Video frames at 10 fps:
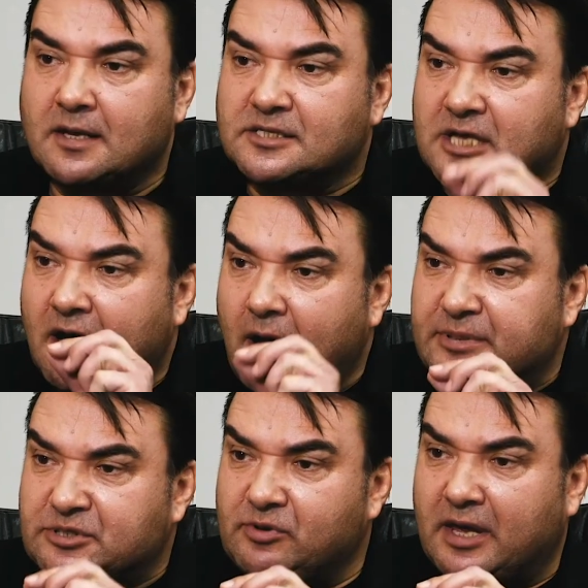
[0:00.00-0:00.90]
So up
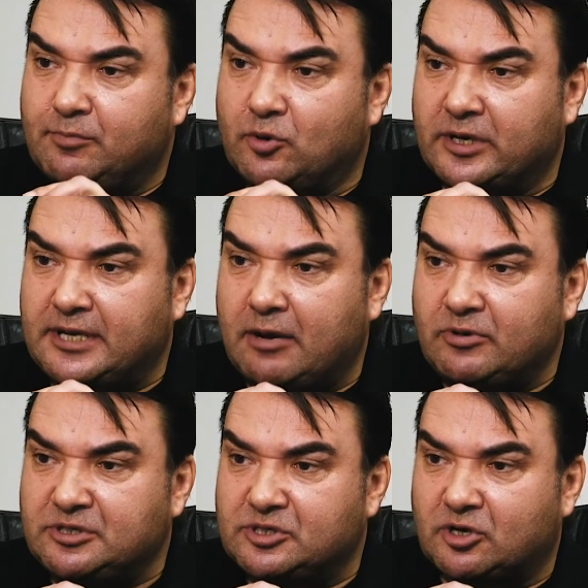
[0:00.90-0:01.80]
until that point, how
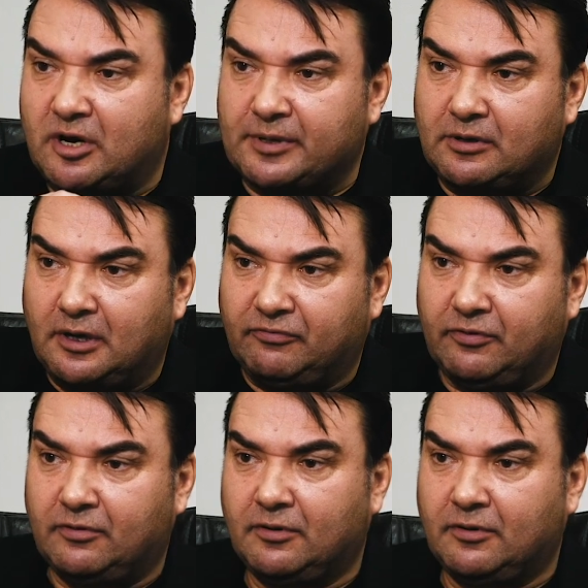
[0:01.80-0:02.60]
would you describe your life?